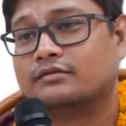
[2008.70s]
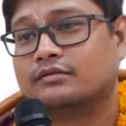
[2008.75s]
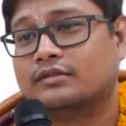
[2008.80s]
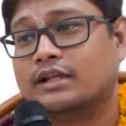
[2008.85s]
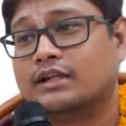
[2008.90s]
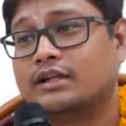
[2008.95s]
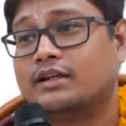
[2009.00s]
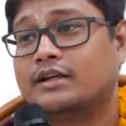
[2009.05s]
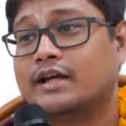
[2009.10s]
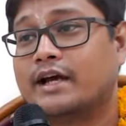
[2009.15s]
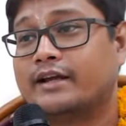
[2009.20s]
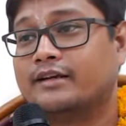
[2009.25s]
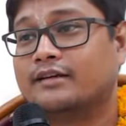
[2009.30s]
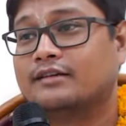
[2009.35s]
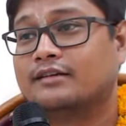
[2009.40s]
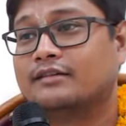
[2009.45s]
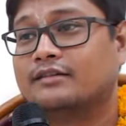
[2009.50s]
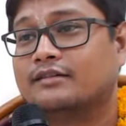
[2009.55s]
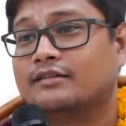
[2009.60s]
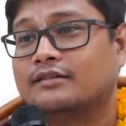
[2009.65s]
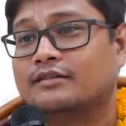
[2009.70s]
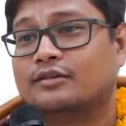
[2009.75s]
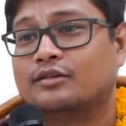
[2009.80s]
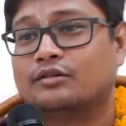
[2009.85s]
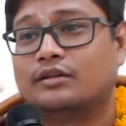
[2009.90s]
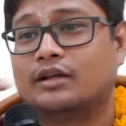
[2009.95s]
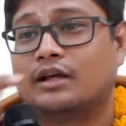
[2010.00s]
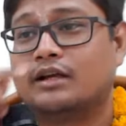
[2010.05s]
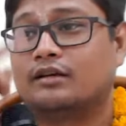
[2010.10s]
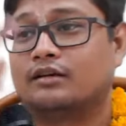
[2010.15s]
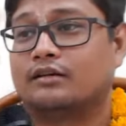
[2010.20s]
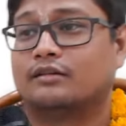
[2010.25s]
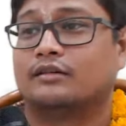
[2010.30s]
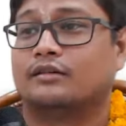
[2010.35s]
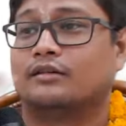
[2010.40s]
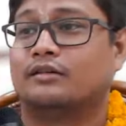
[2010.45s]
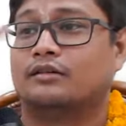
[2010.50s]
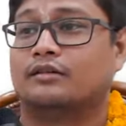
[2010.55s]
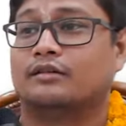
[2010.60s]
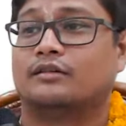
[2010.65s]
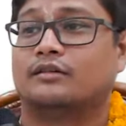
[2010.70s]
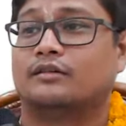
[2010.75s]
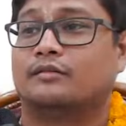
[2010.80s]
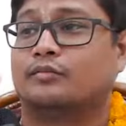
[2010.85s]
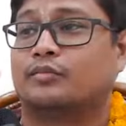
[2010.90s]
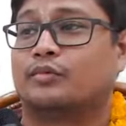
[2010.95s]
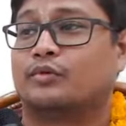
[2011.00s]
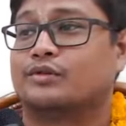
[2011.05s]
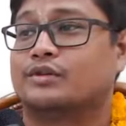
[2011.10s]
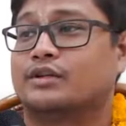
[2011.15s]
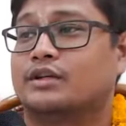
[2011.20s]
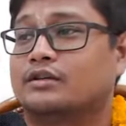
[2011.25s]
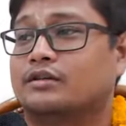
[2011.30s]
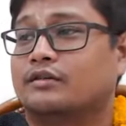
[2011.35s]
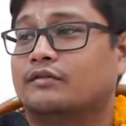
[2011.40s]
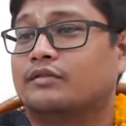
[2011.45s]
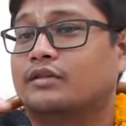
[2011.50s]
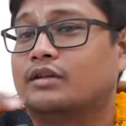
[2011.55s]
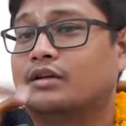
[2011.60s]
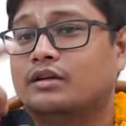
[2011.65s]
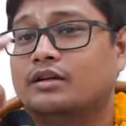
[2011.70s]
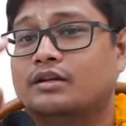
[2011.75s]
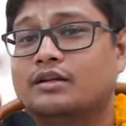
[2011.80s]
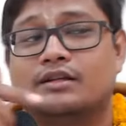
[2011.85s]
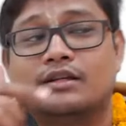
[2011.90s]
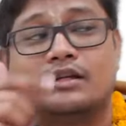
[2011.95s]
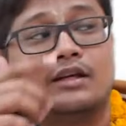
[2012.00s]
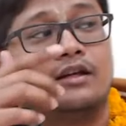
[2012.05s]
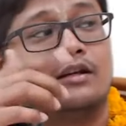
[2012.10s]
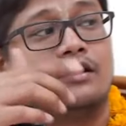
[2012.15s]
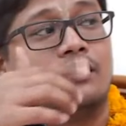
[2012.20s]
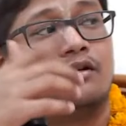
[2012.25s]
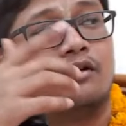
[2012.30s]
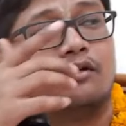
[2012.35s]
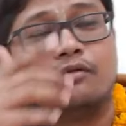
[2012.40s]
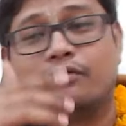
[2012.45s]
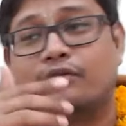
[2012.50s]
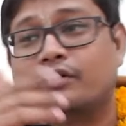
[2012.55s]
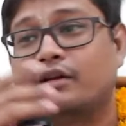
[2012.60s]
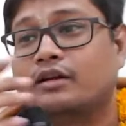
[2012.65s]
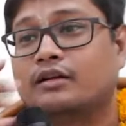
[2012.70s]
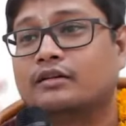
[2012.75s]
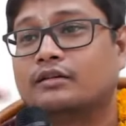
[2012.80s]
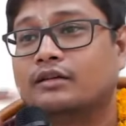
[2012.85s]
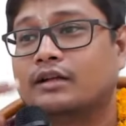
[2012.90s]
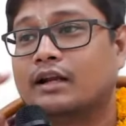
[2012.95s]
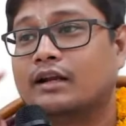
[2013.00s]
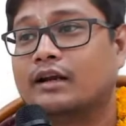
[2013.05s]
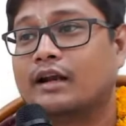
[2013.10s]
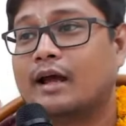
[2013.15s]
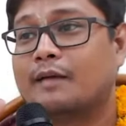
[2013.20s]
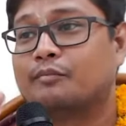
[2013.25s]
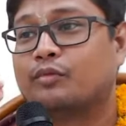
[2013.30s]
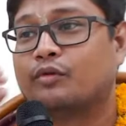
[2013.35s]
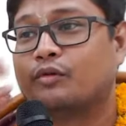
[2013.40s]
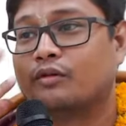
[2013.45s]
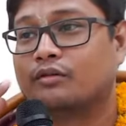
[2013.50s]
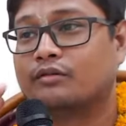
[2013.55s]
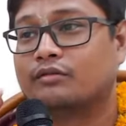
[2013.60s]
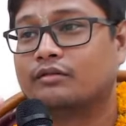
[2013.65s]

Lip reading: Then he died. So that process of turning his head and offering that lamp,